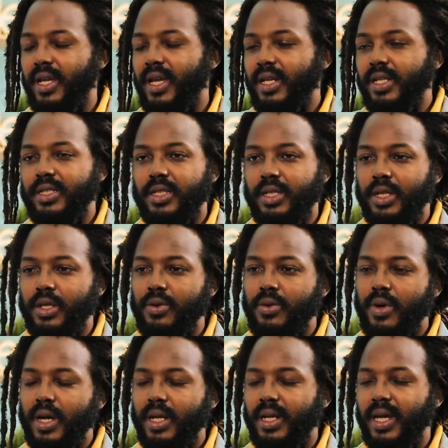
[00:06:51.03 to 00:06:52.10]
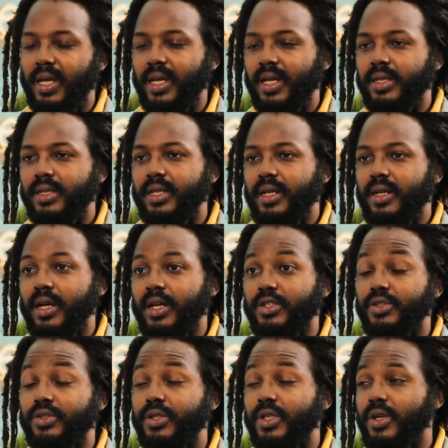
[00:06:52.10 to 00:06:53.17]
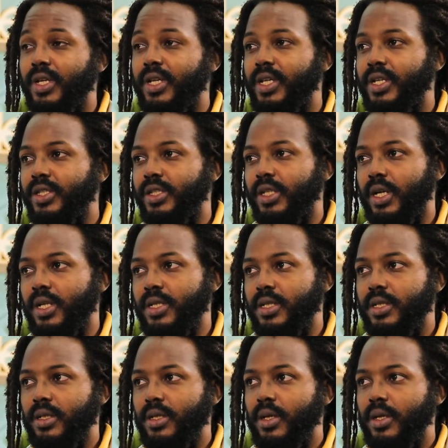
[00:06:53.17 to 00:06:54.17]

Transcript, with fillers: anything, you know, and I can tell you on three occasions